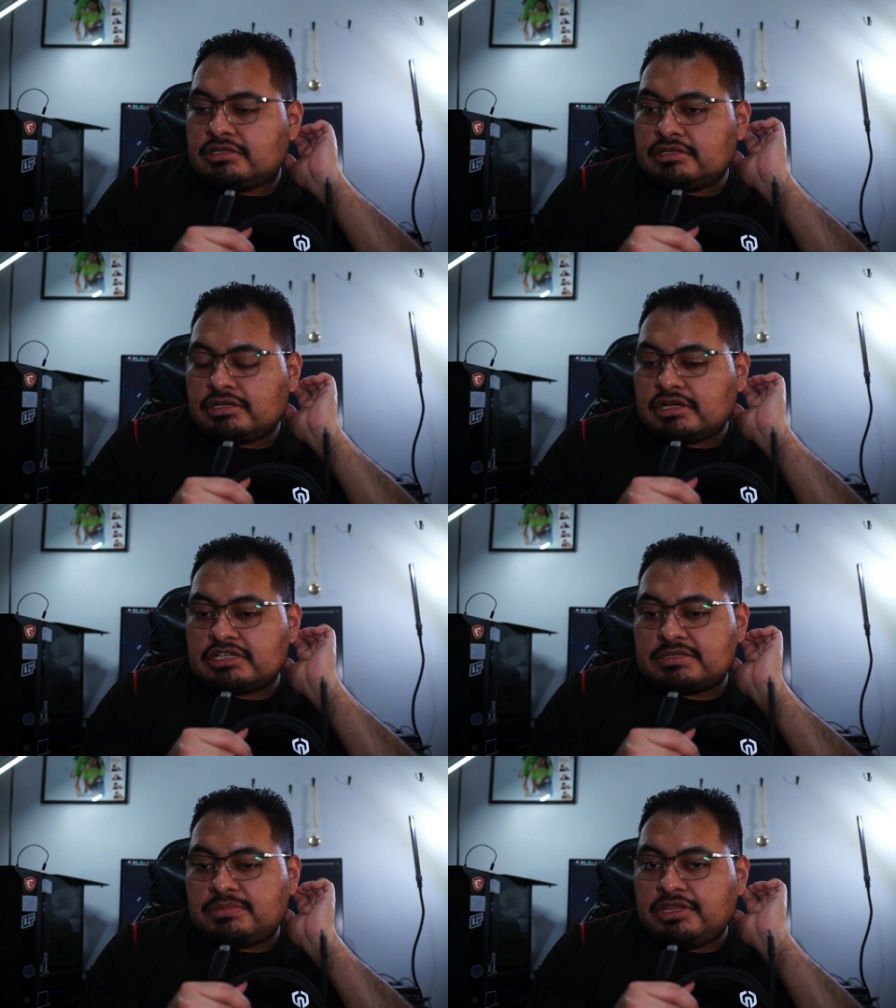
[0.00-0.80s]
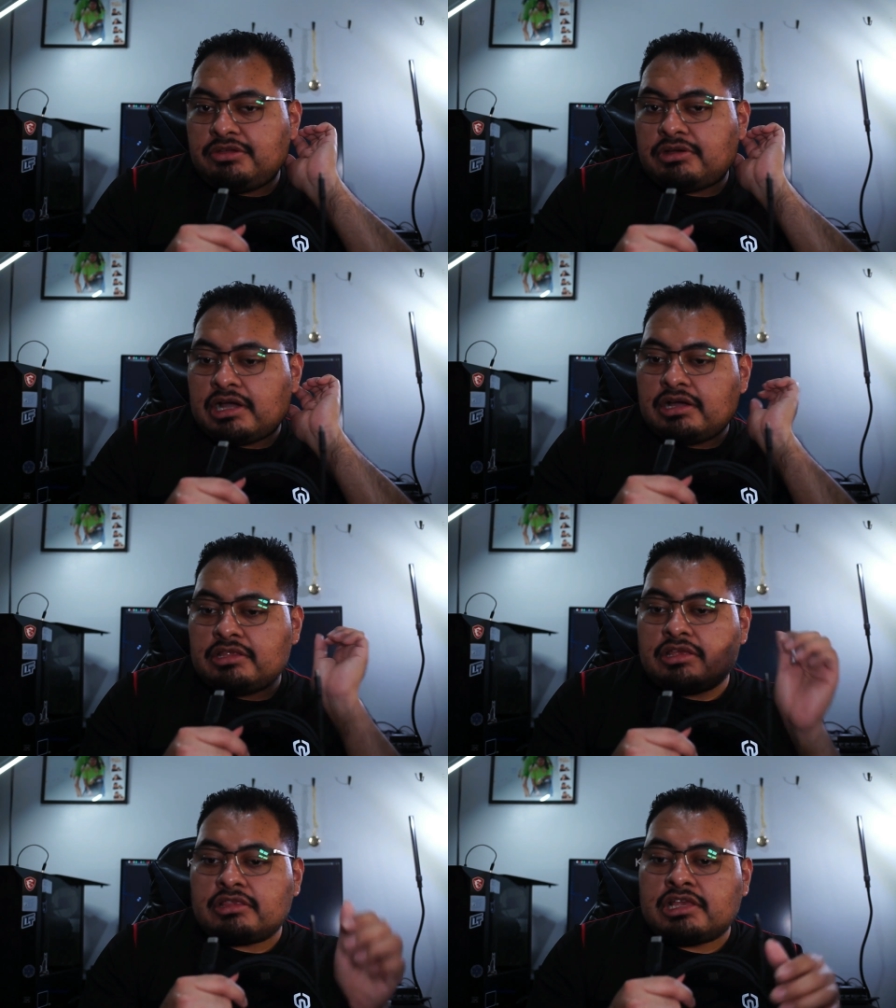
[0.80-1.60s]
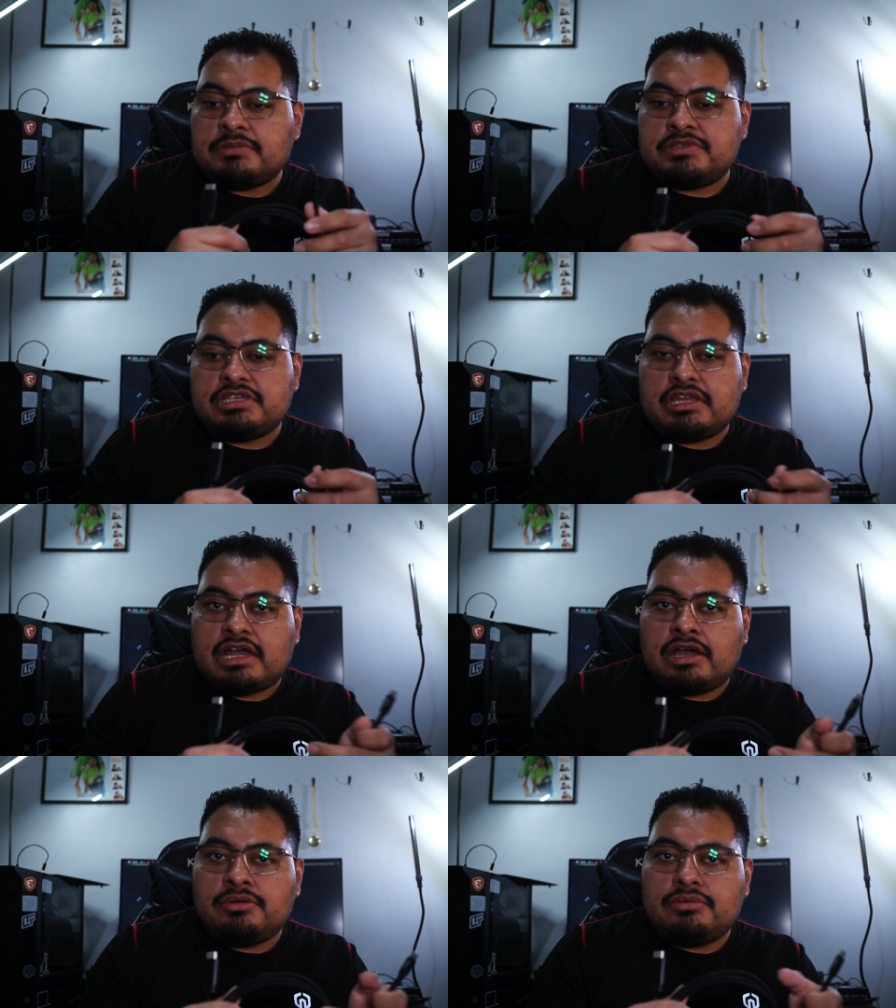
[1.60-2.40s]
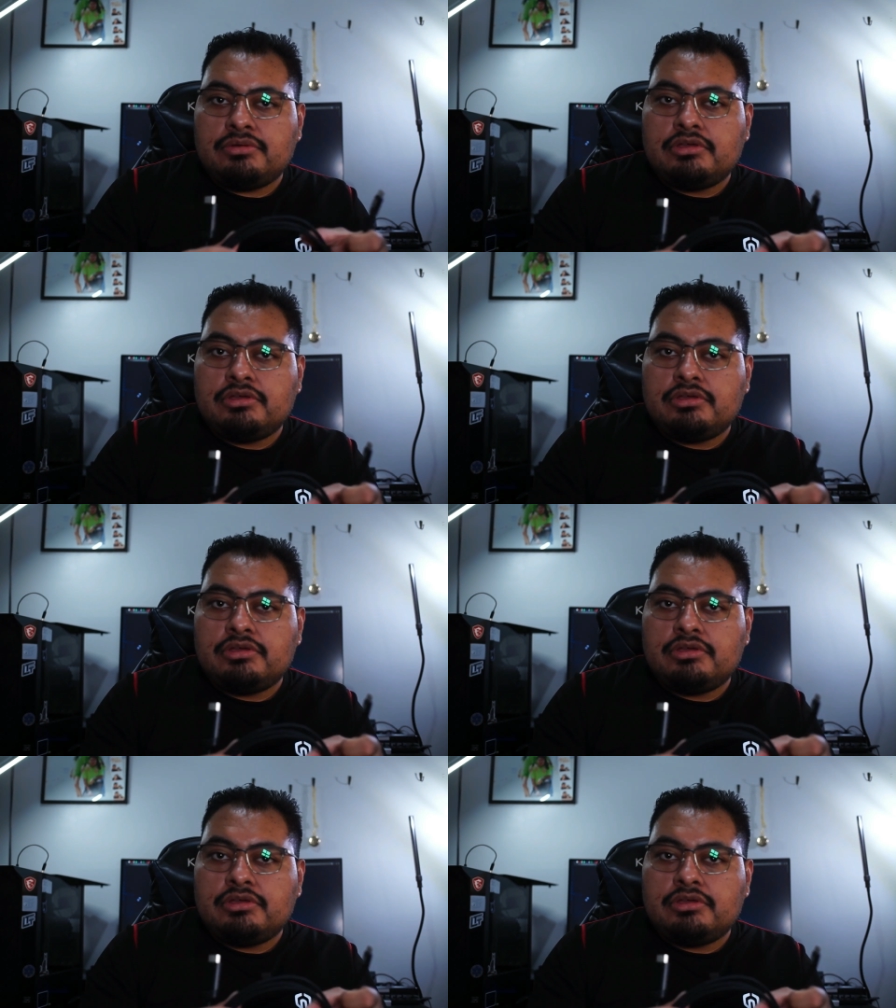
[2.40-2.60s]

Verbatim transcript: has video uh, type C out